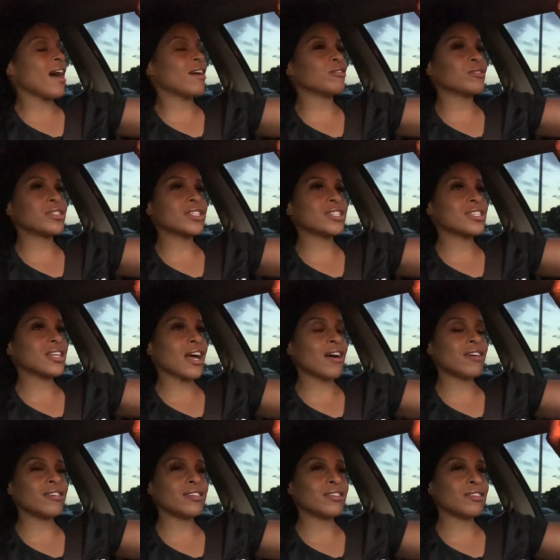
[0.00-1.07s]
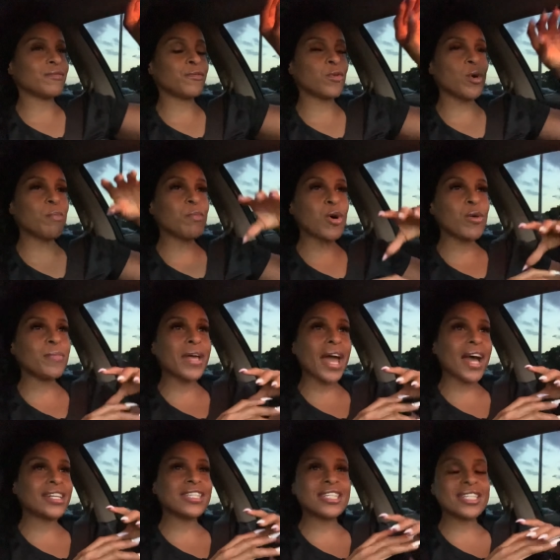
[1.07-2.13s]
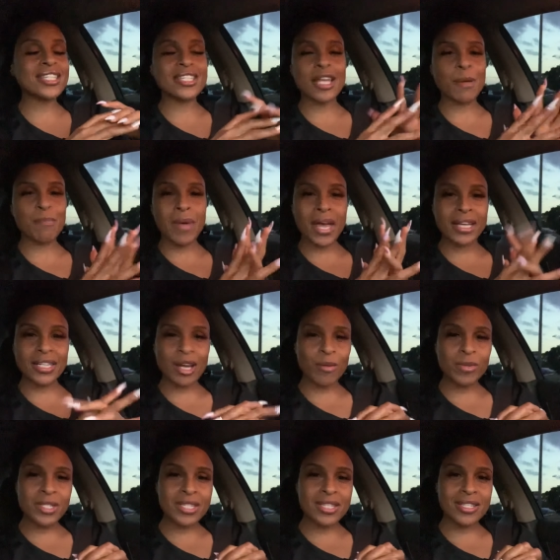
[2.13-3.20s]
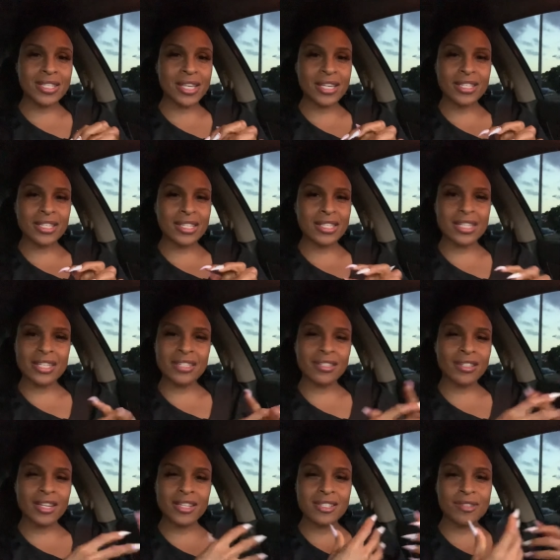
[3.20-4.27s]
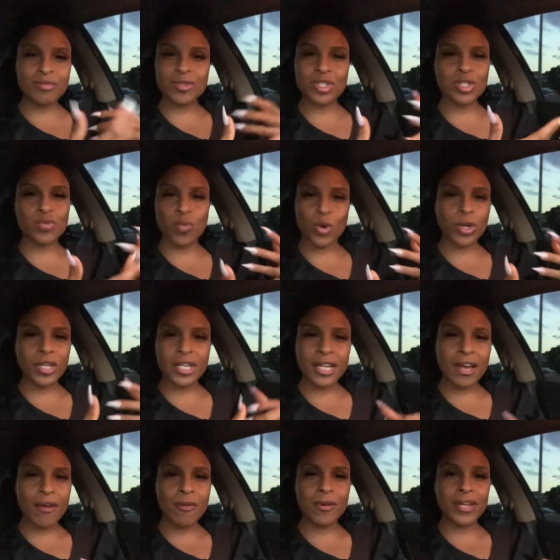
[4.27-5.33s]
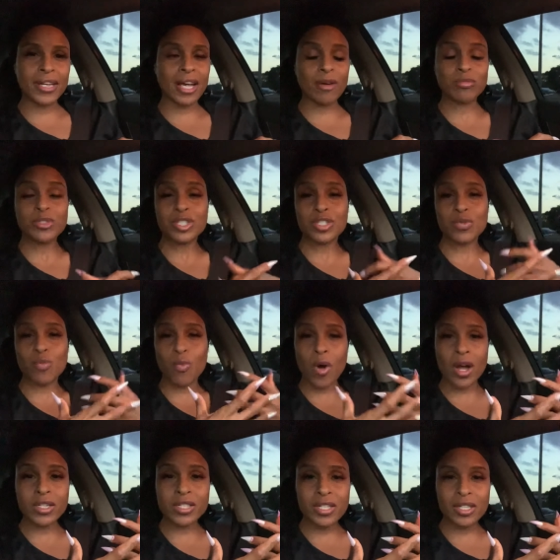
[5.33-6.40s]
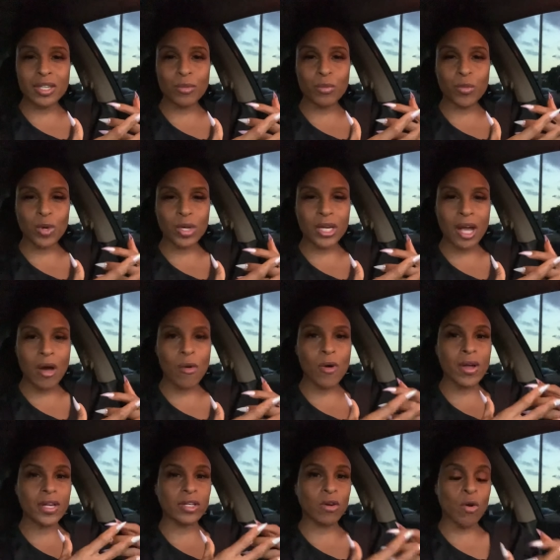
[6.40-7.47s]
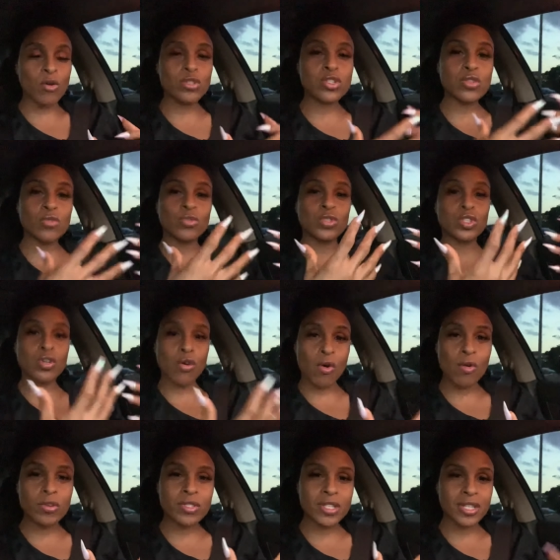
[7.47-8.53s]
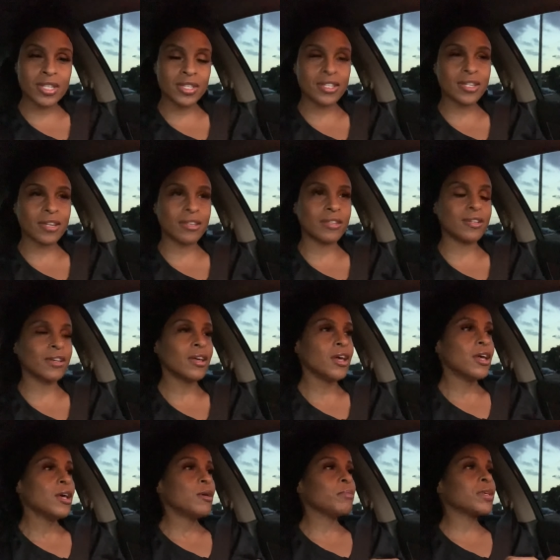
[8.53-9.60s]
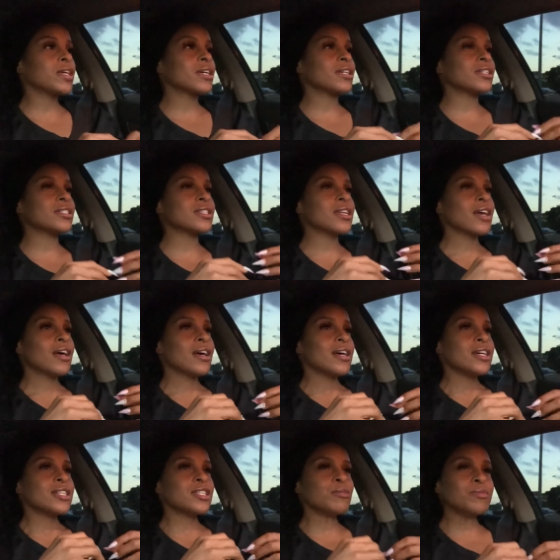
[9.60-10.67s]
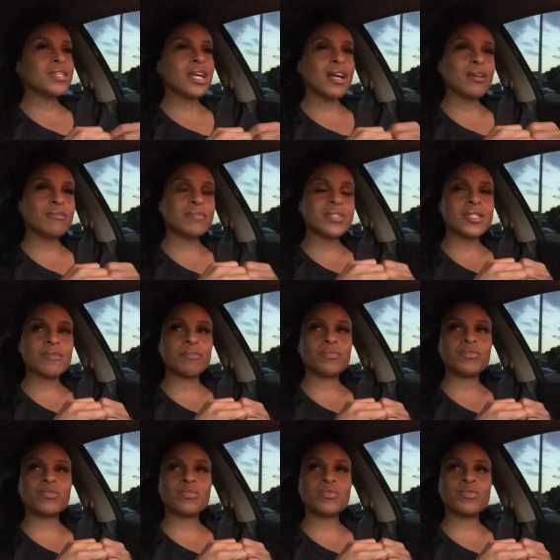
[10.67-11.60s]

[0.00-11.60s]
I was just, for a moment, I just sat back and I wasn't saying anything. The ladies was just working out and I was just watching them work out and also talk to each other because sometimes,